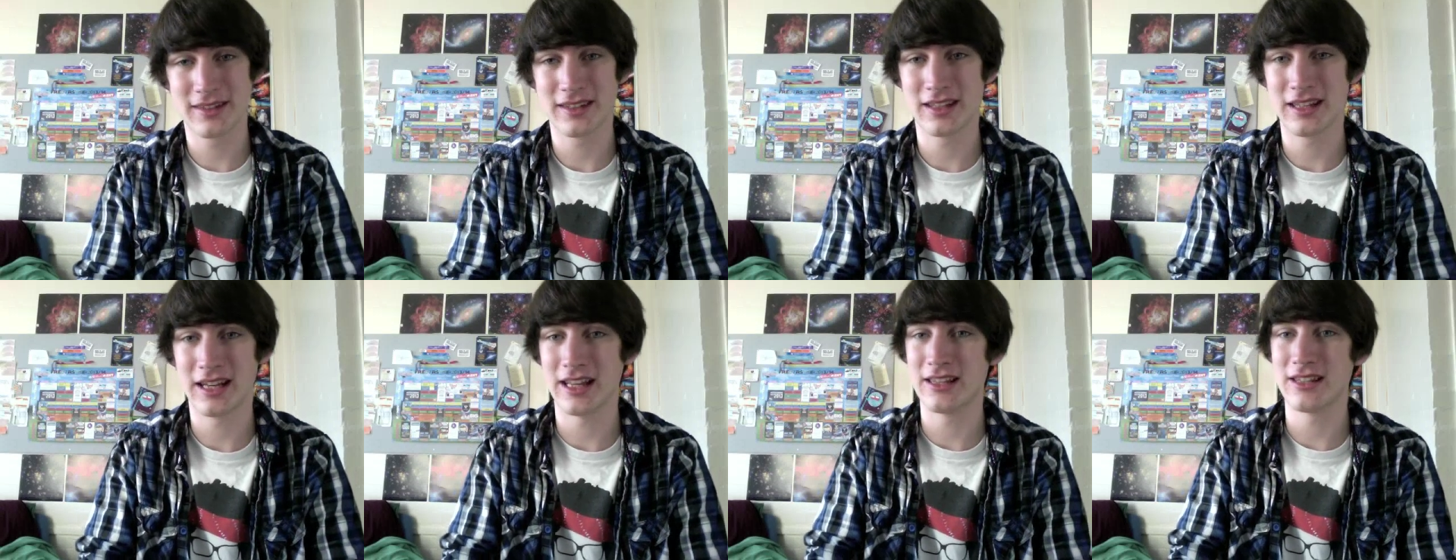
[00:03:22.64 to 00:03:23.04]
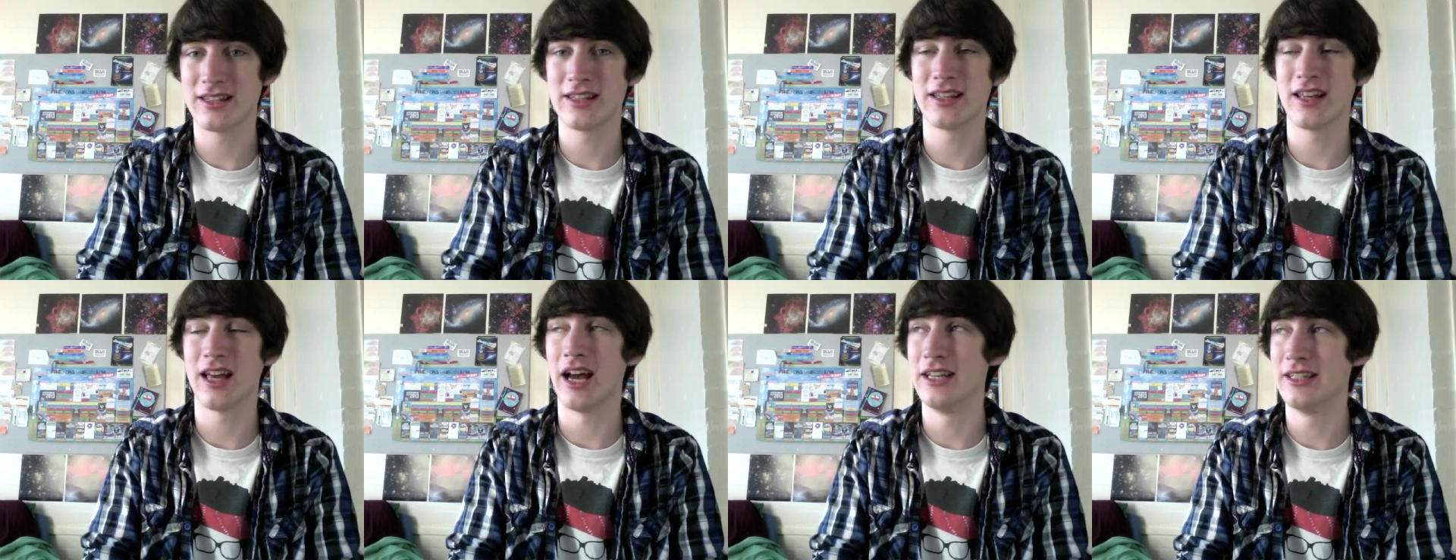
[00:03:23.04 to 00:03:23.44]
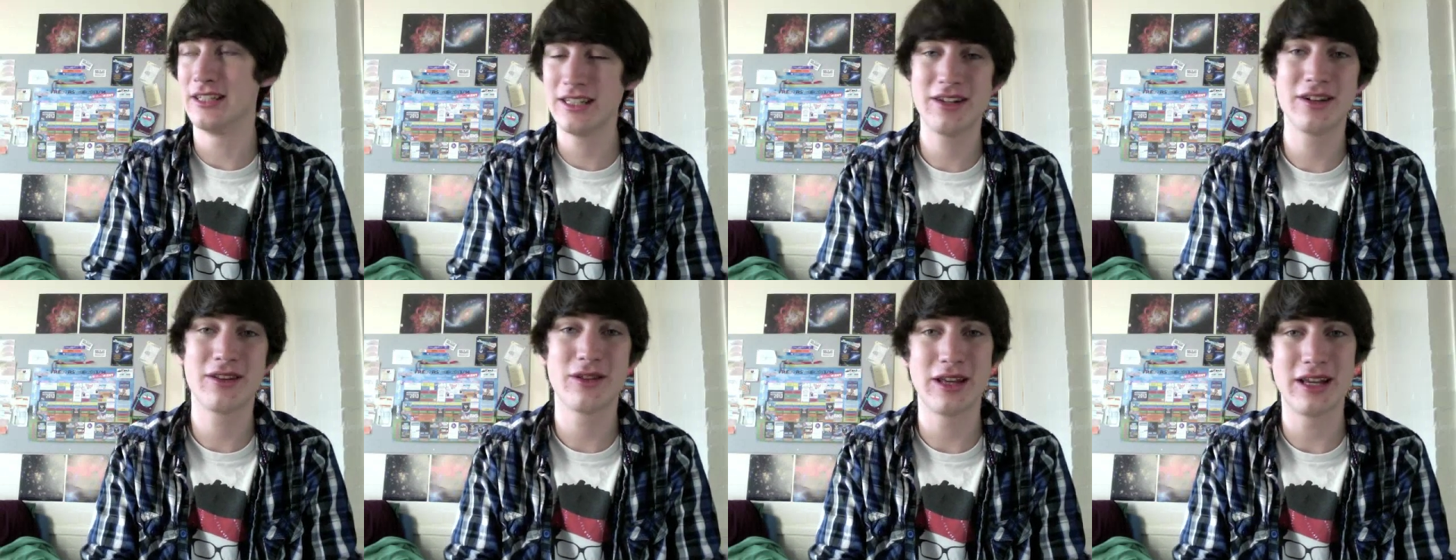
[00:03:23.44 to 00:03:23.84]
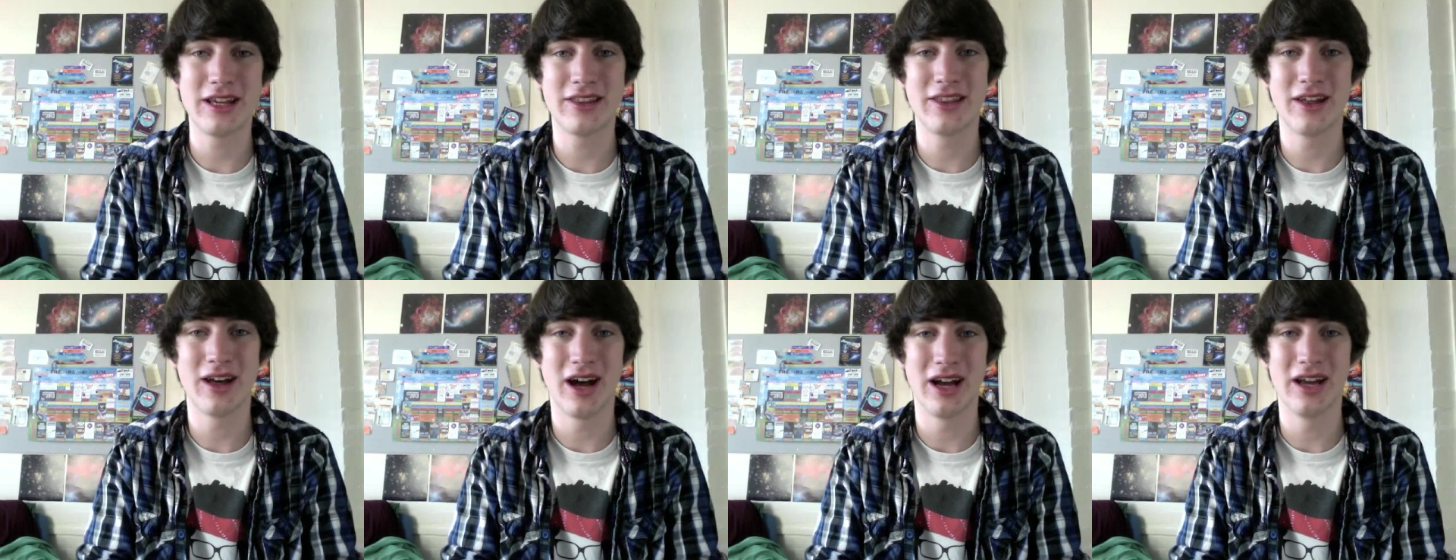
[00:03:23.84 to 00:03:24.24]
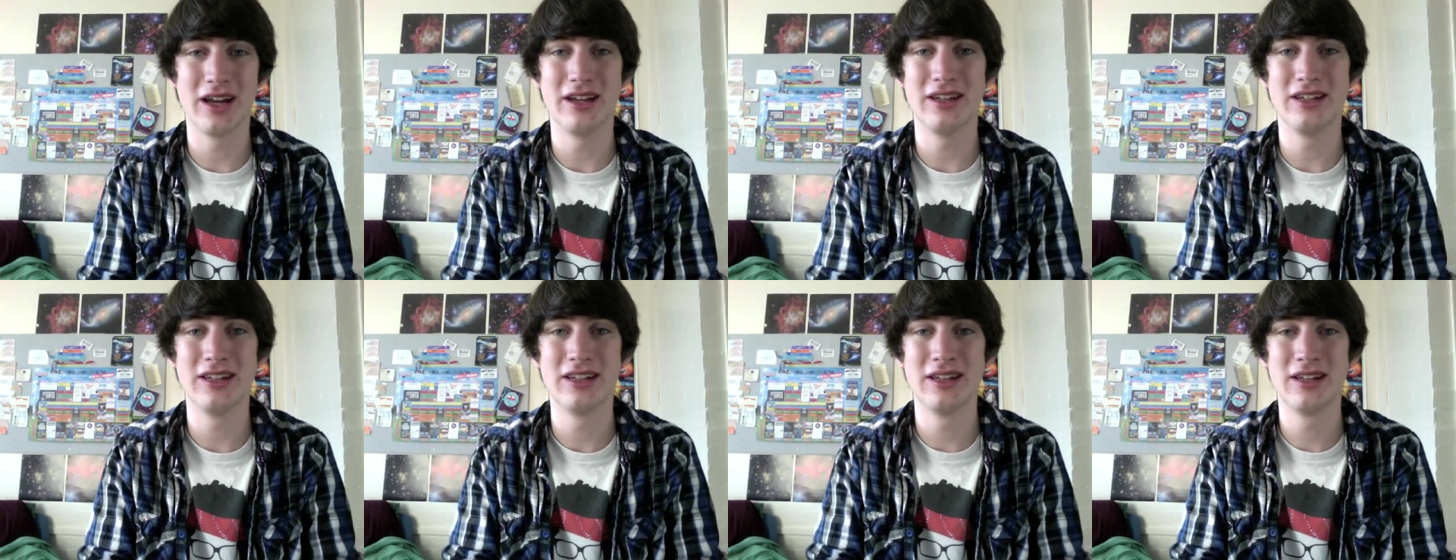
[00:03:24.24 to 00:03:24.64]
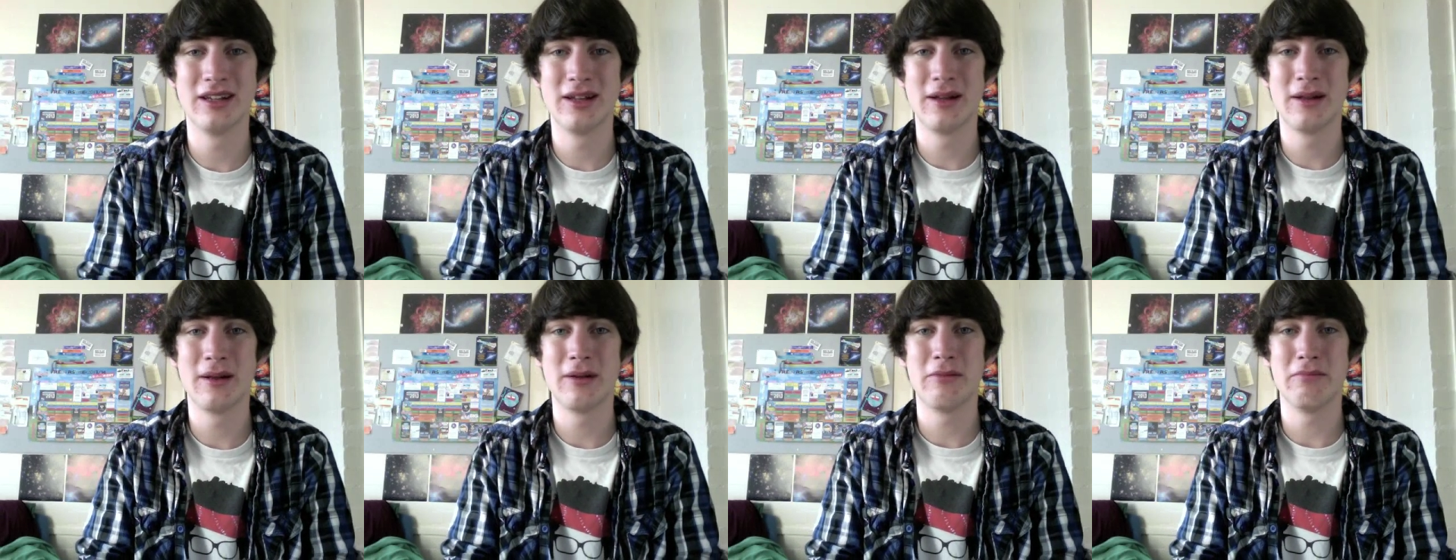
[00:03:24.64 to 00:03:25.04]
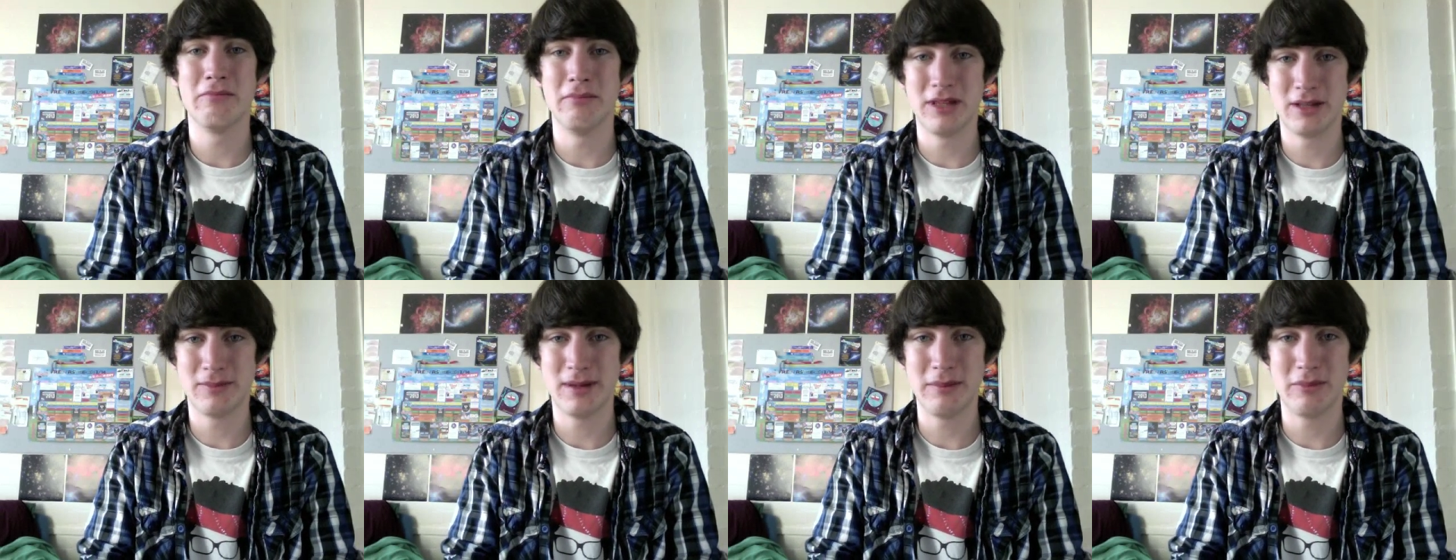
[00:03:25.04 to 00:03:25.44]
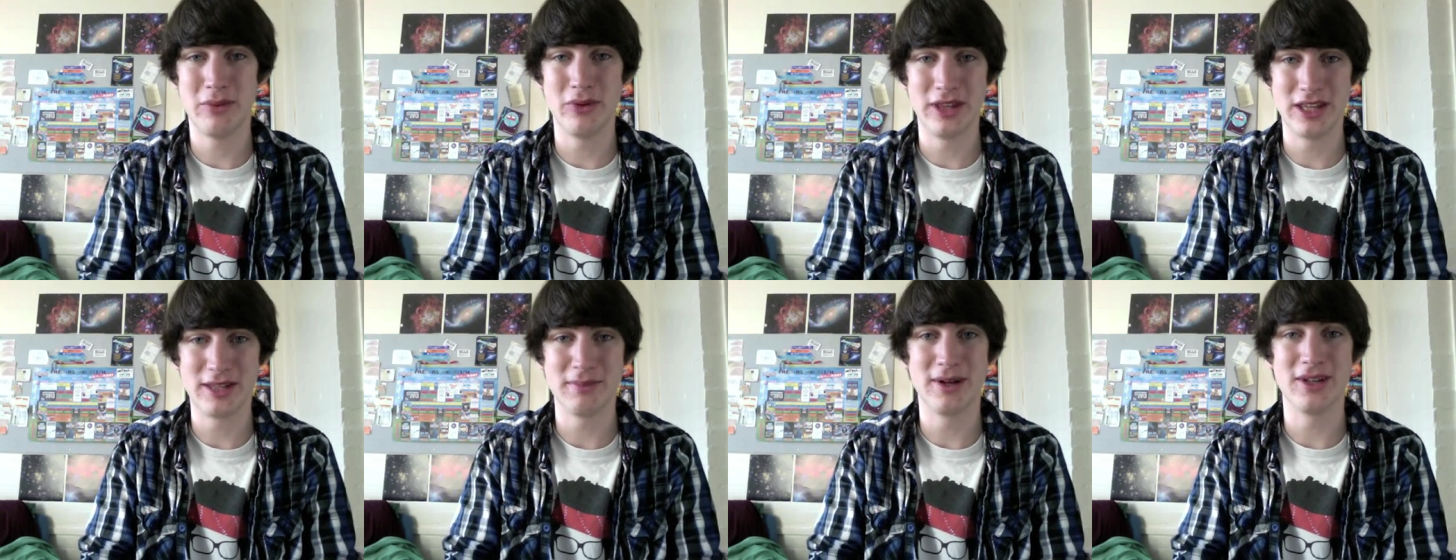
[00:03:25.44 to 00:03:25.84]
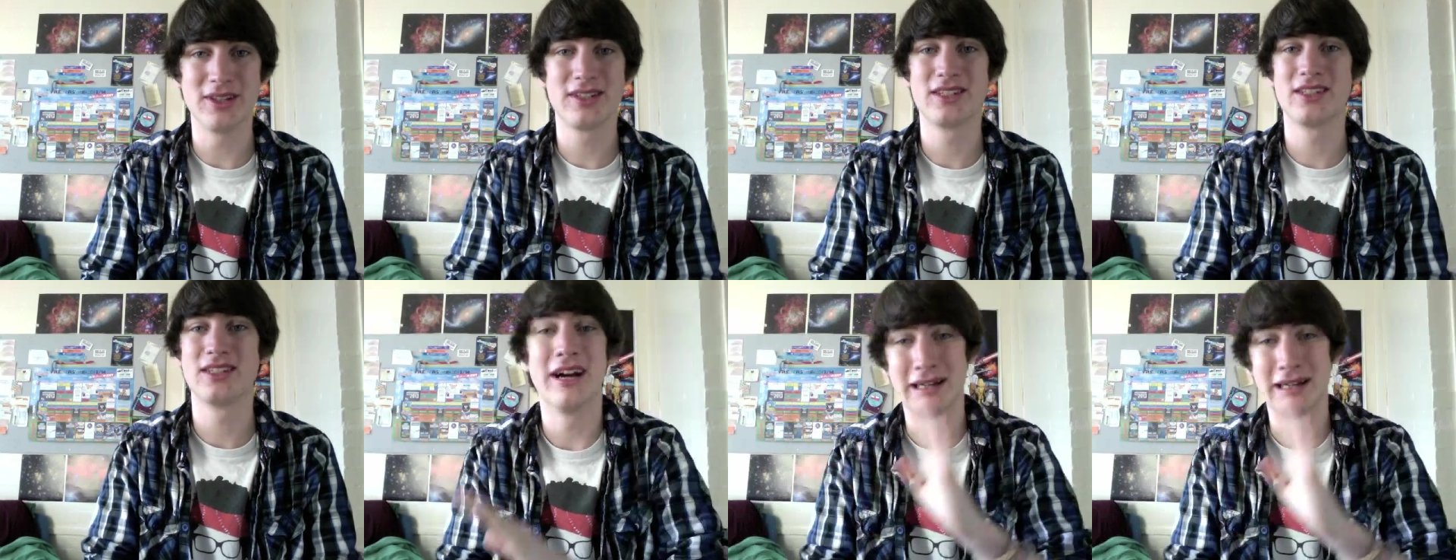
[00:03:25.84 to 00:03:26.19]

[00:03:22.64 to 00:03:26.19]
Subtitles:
And I didn't think that I'd miss people this much.